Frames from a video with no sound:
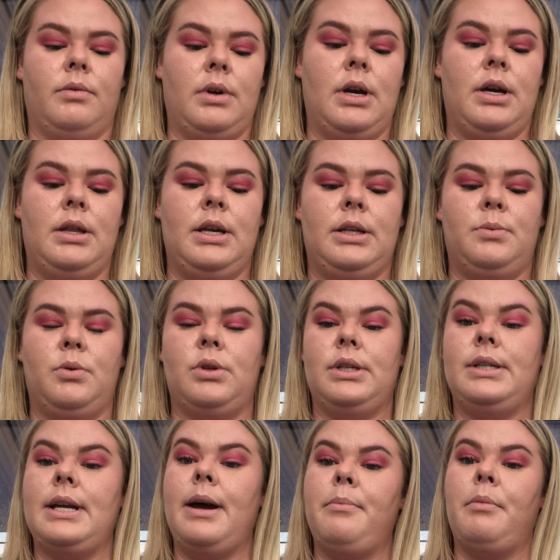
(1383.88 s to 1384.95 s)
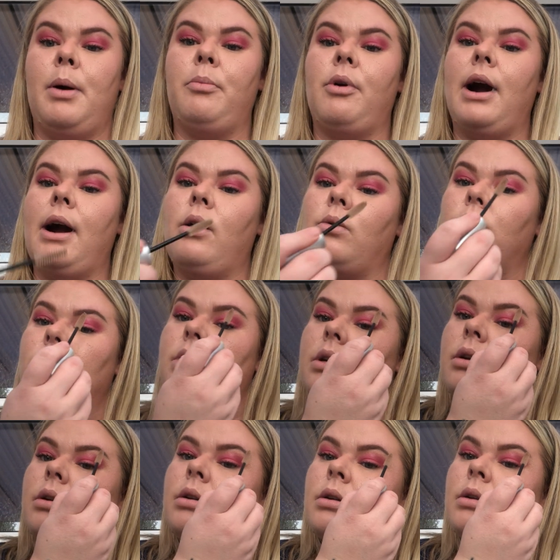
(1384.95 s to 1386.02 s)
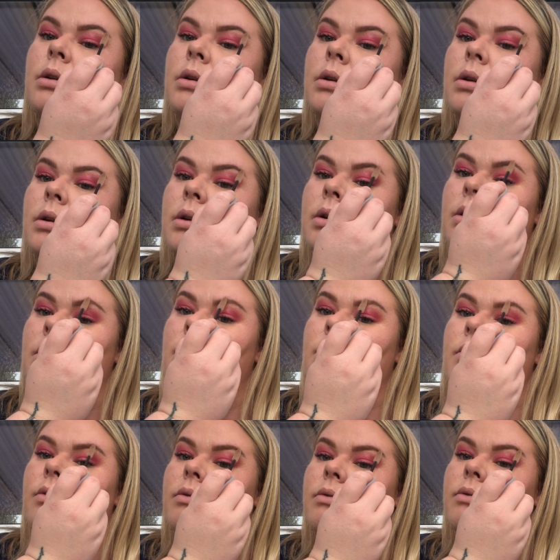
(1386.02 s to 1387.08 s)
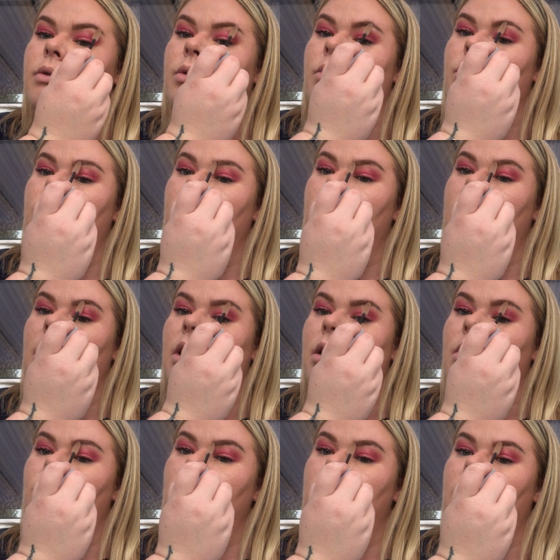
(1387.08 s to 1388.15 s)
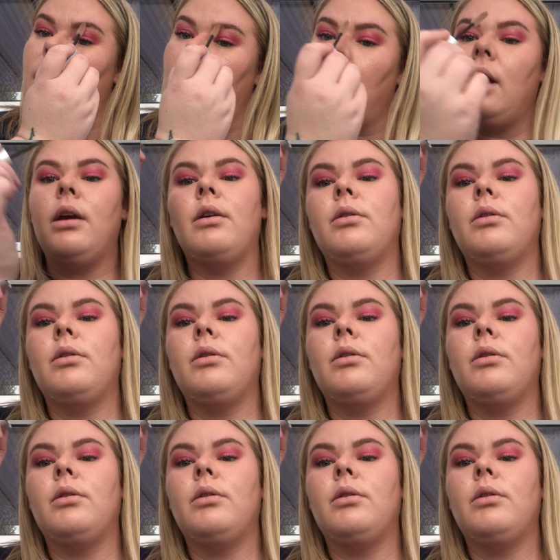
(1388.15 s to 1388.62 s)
This will set my brows for the whole day.